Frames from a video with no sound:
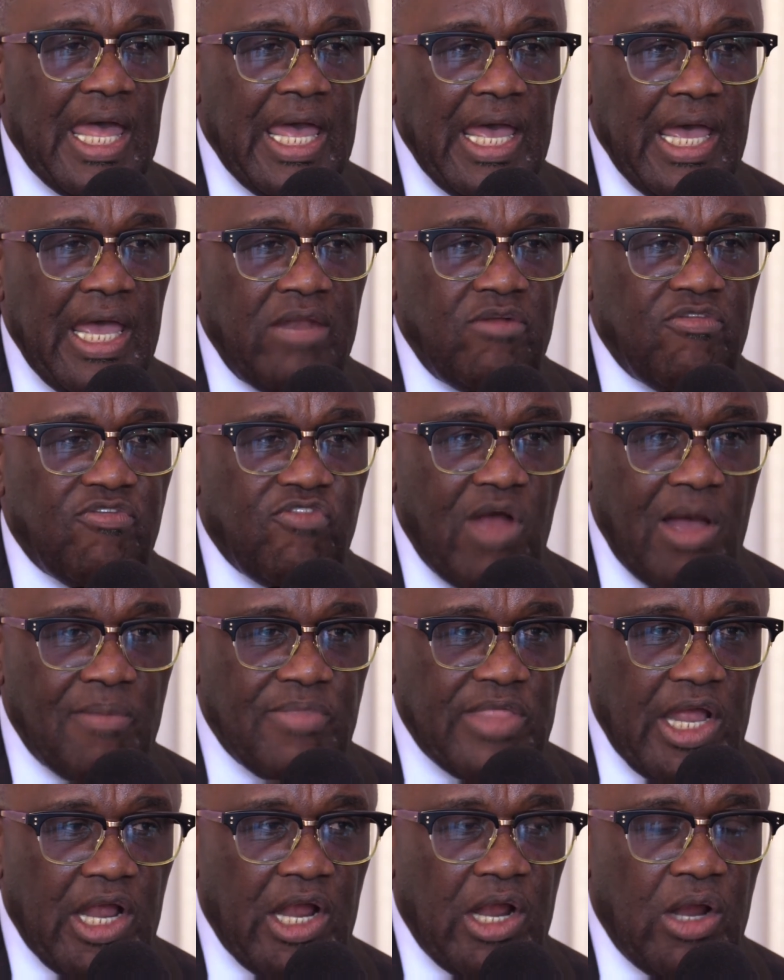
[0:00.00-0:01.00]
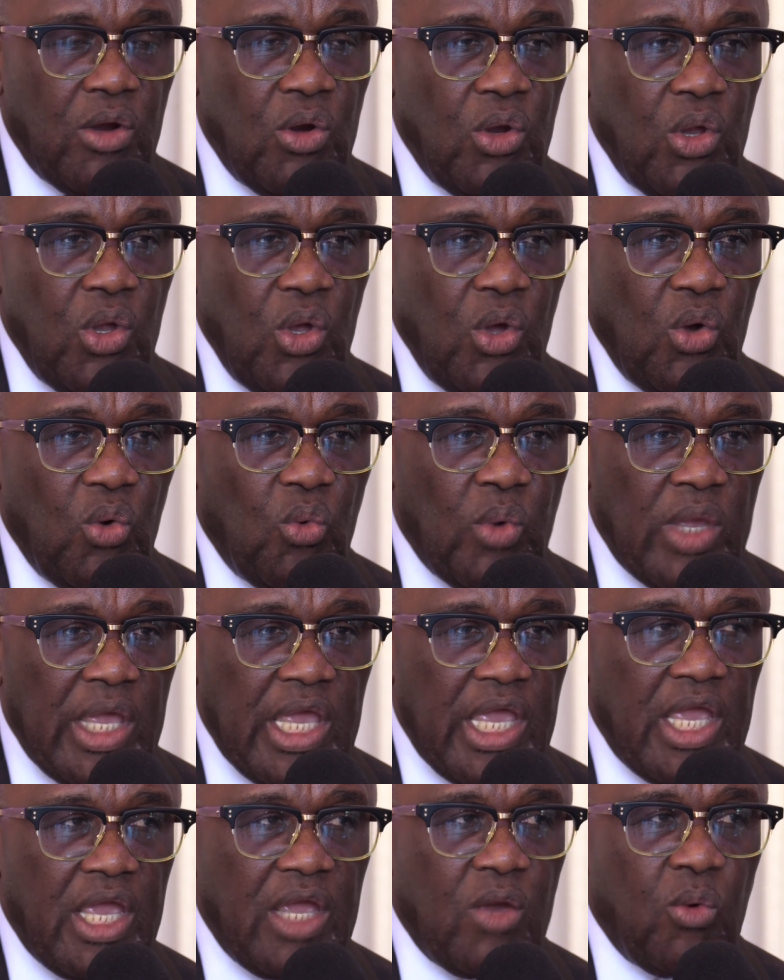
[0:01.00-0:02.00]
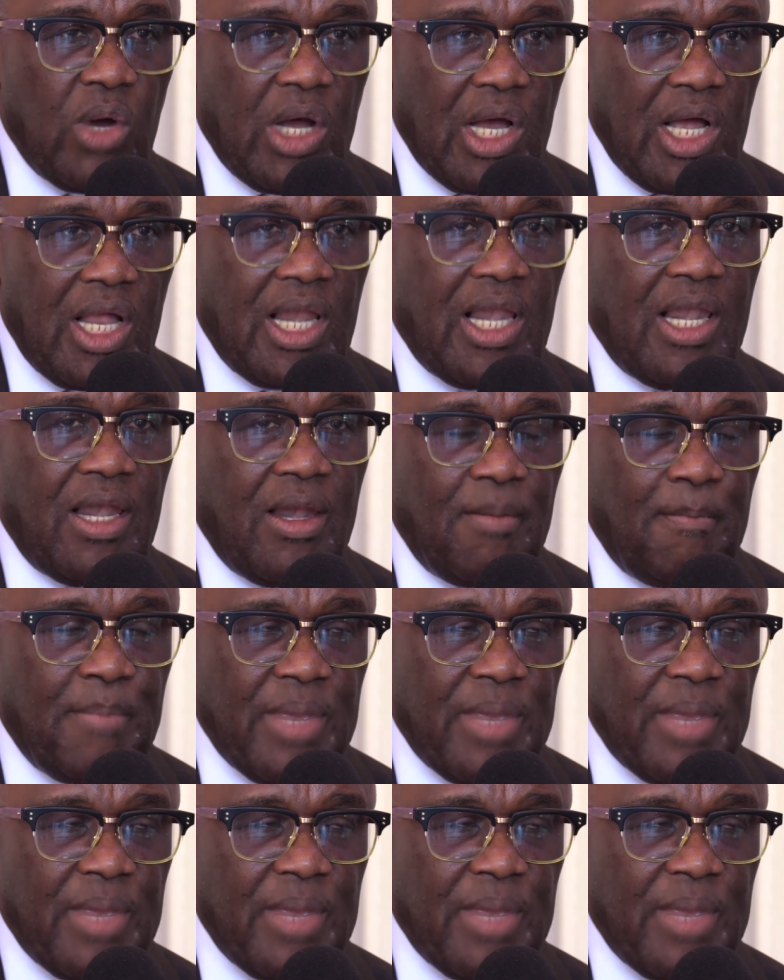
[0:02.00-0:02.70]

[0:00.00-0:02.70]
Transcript: and from there we will